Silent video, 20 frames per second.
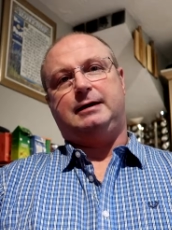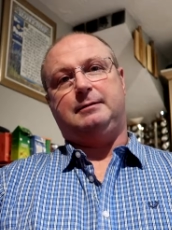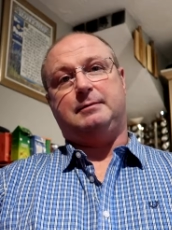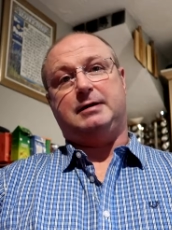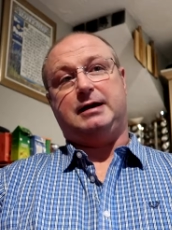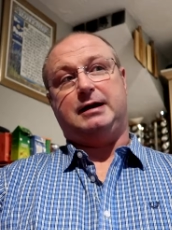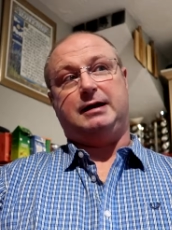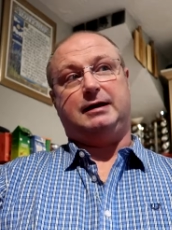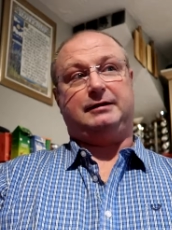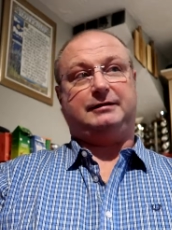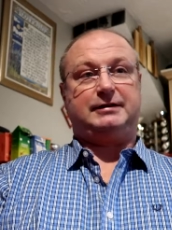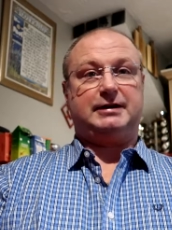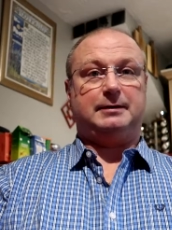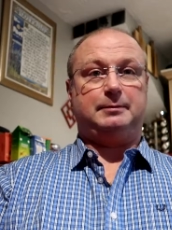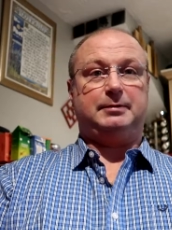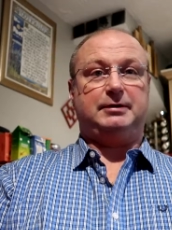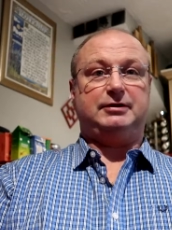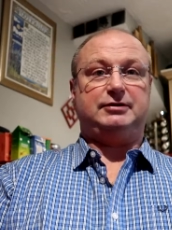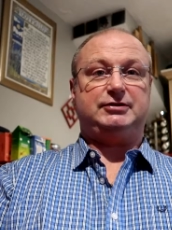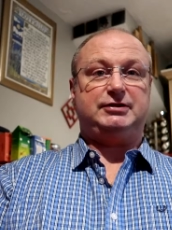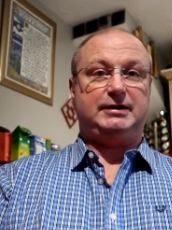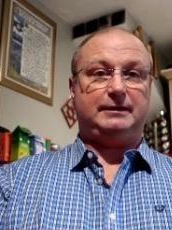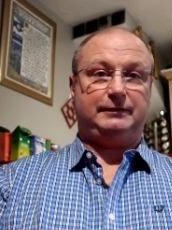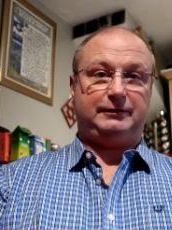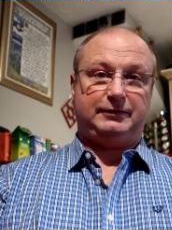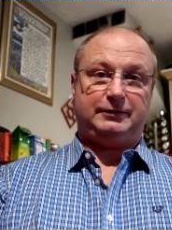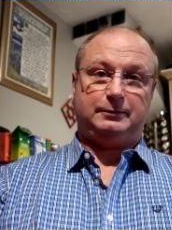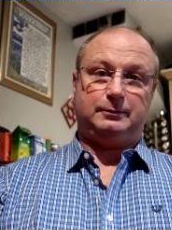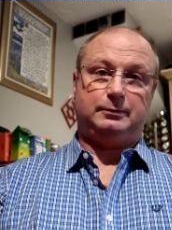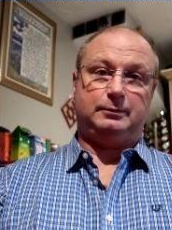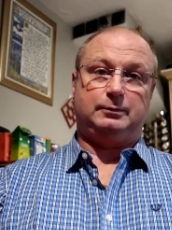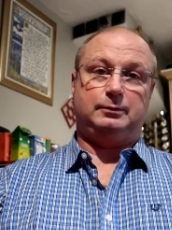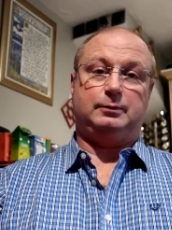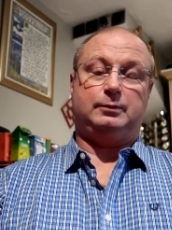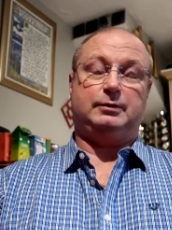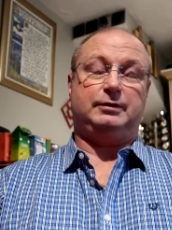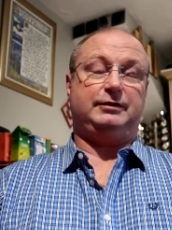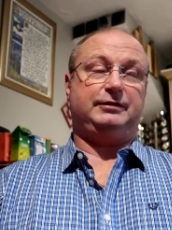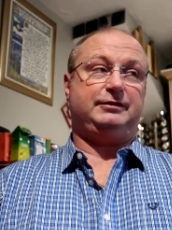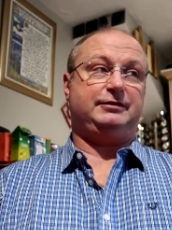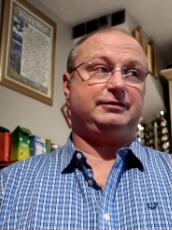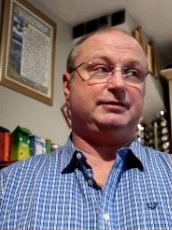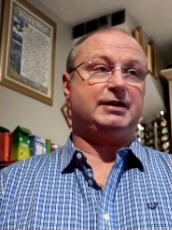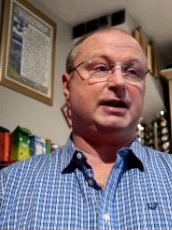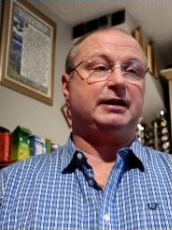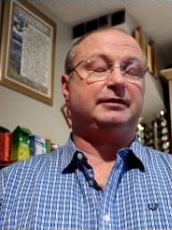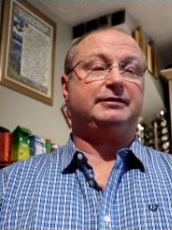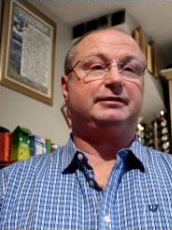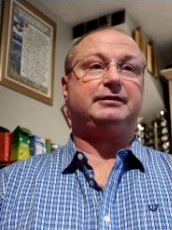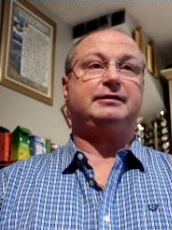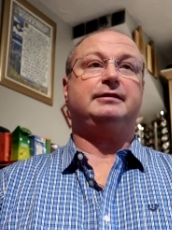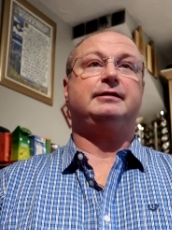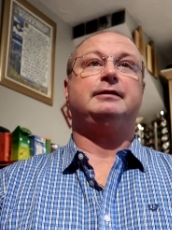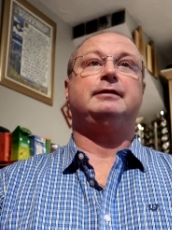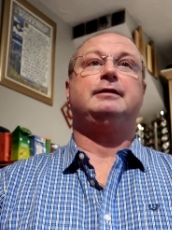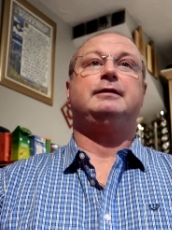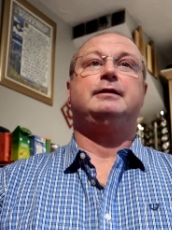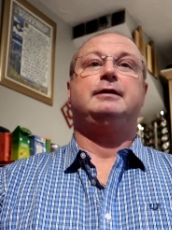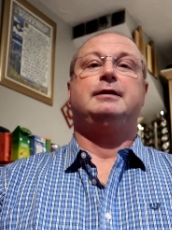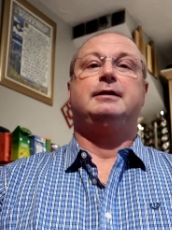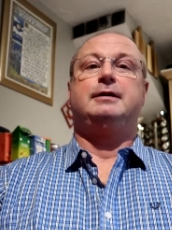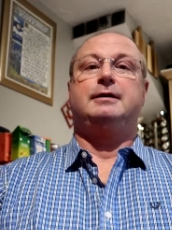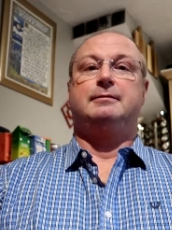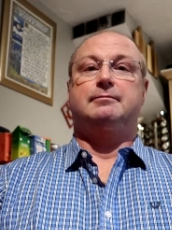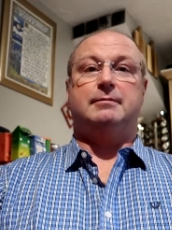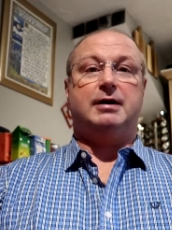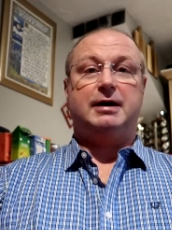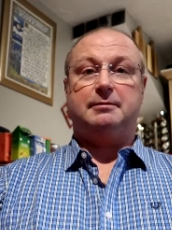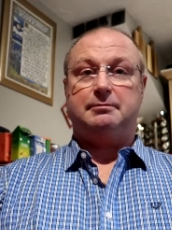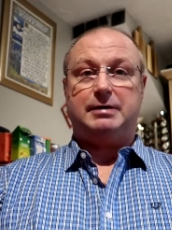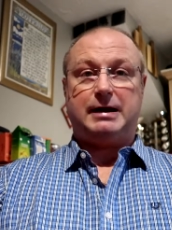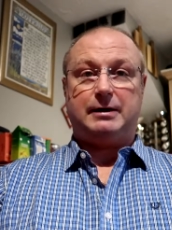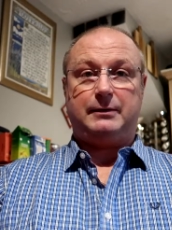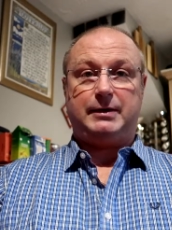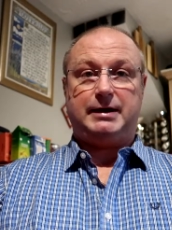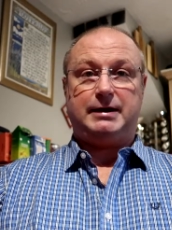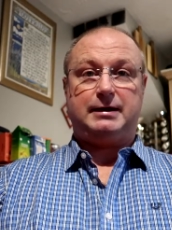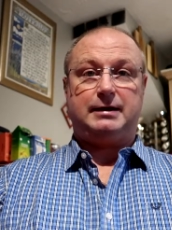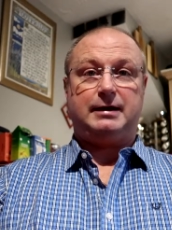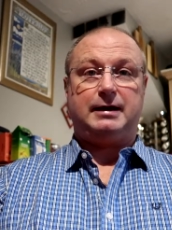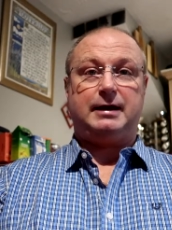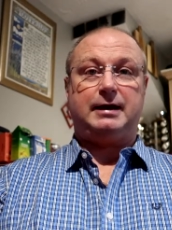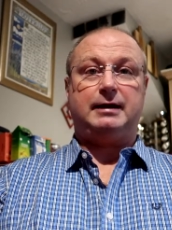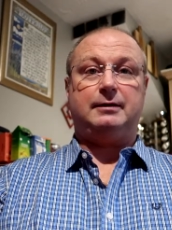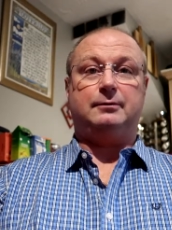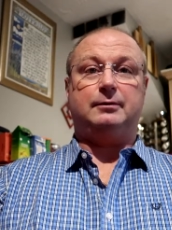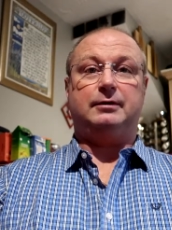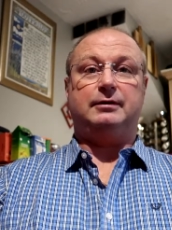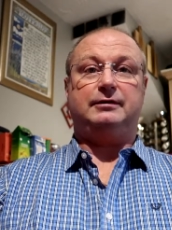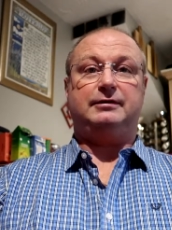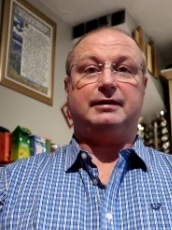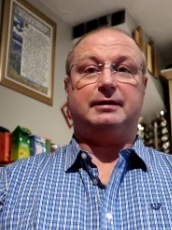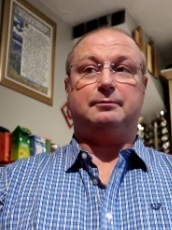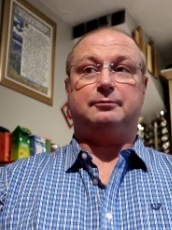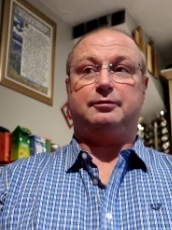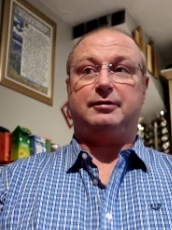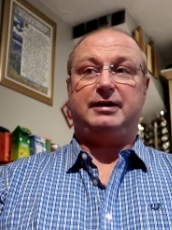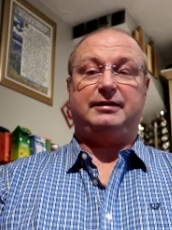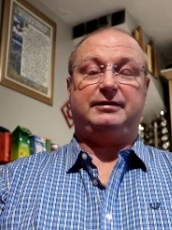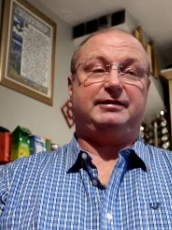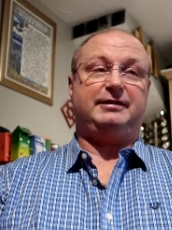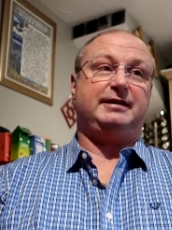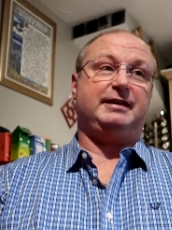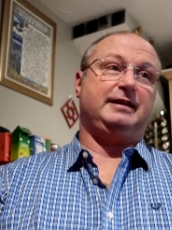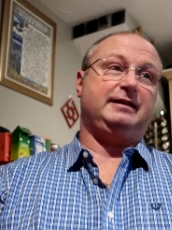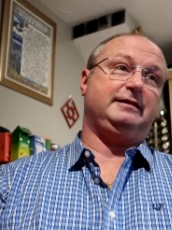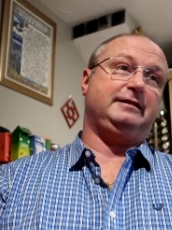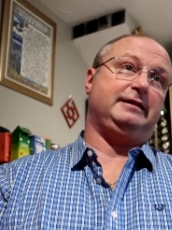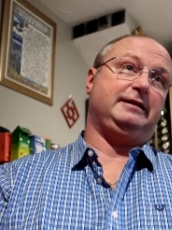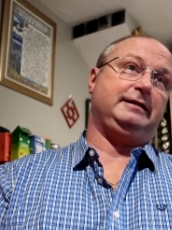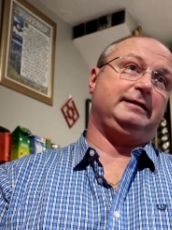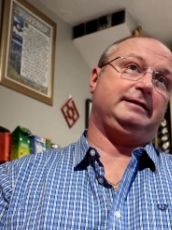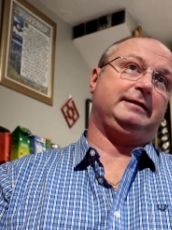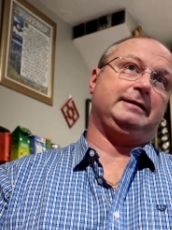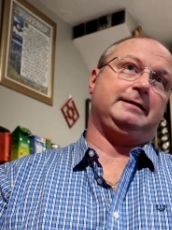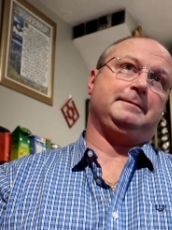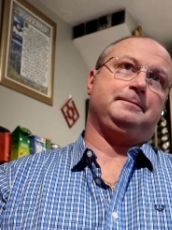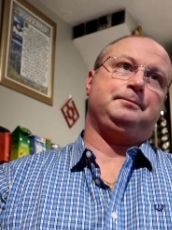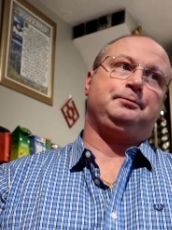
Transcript: in my last couple of shifts was just mind blowing. It was unprecedented,